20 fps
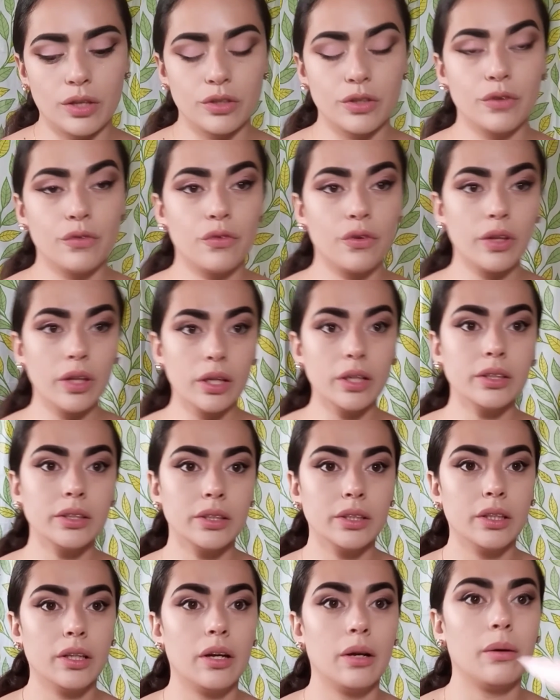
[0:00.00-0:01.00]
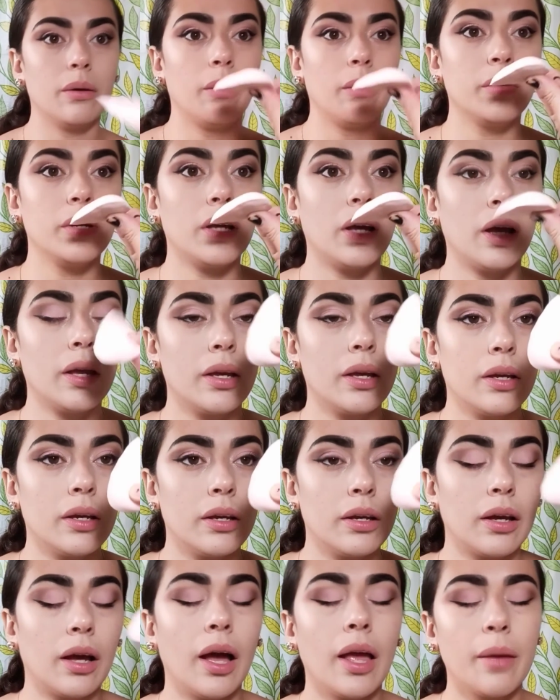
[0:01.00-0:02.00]
the concealer, I
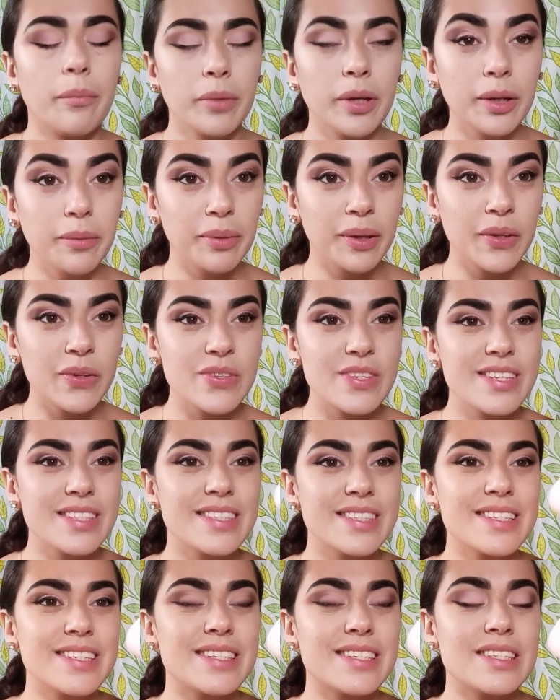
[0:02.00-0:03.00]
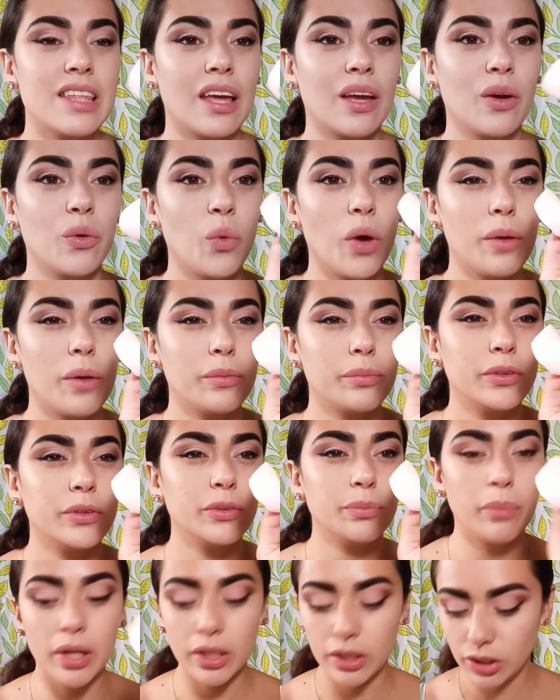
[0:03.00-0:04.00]
am gonna be using this like wet
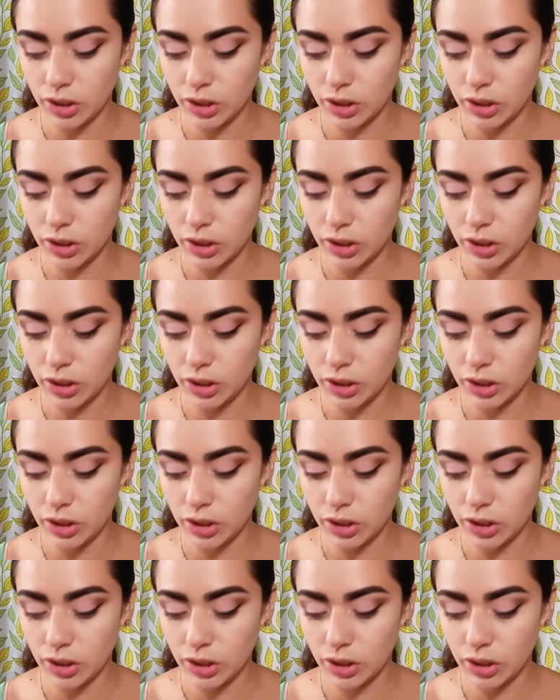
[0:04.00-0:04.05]
sponge,